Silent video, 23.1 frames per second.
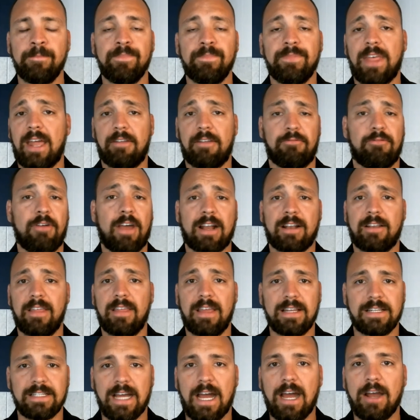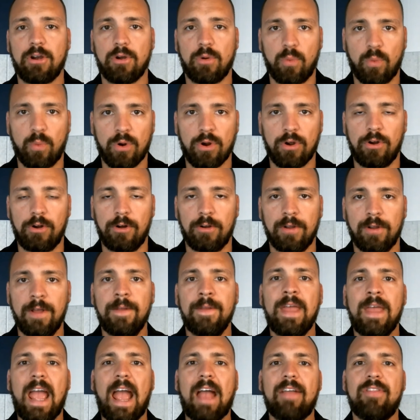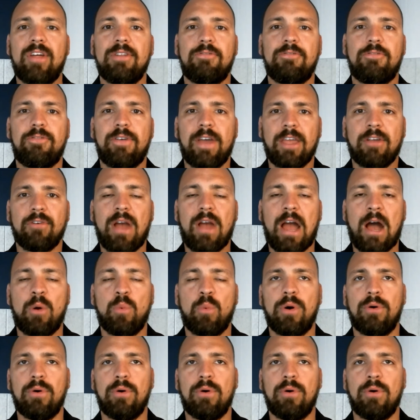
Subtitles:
that affect the entire world and then figure out,